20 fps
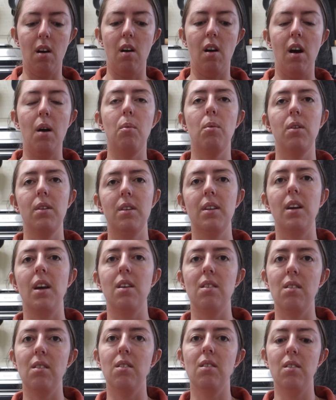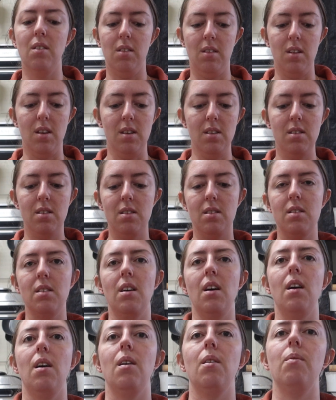I want to get you this,
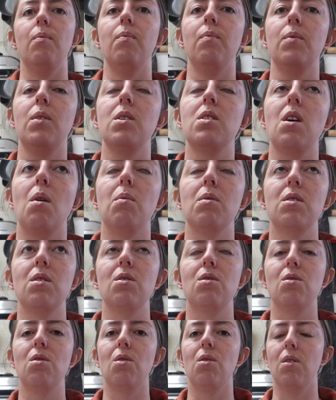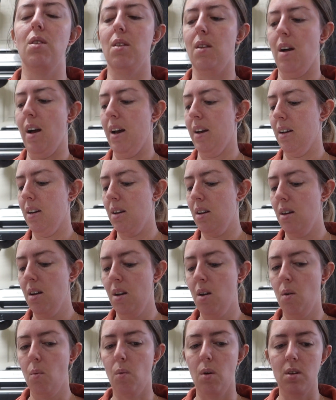because I wasn't sure on like
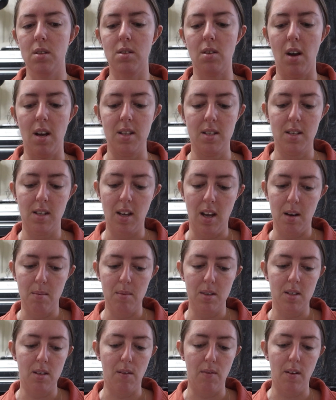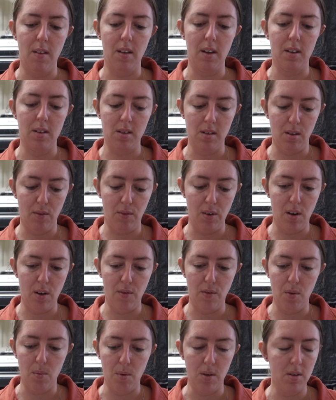what size to get him and stuff like that because there's a few
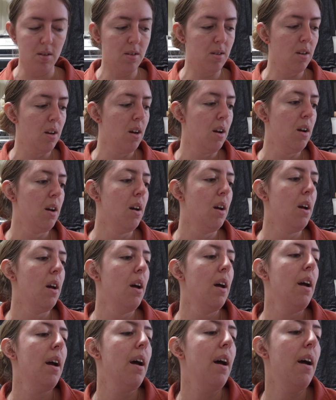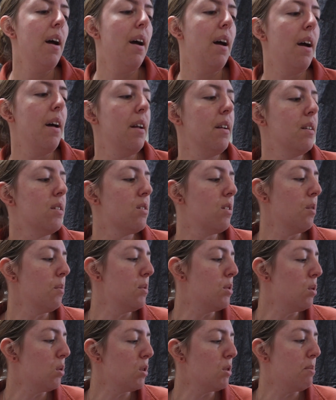different ones. And so
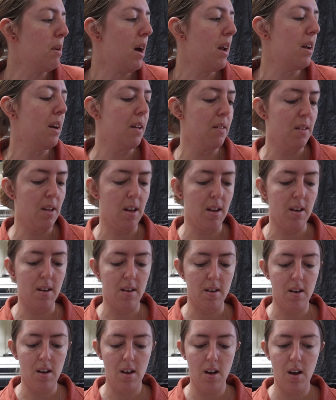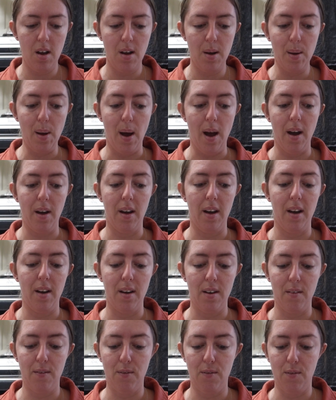we talked about it and then
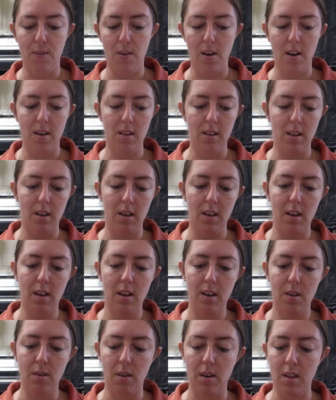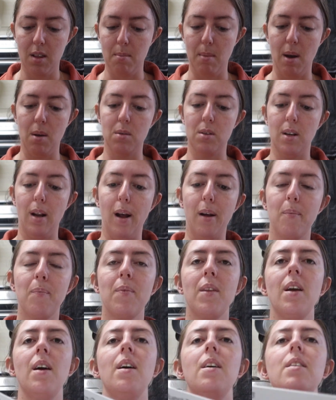I finally got it in the mail today.
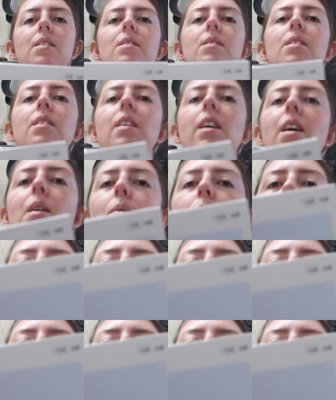So he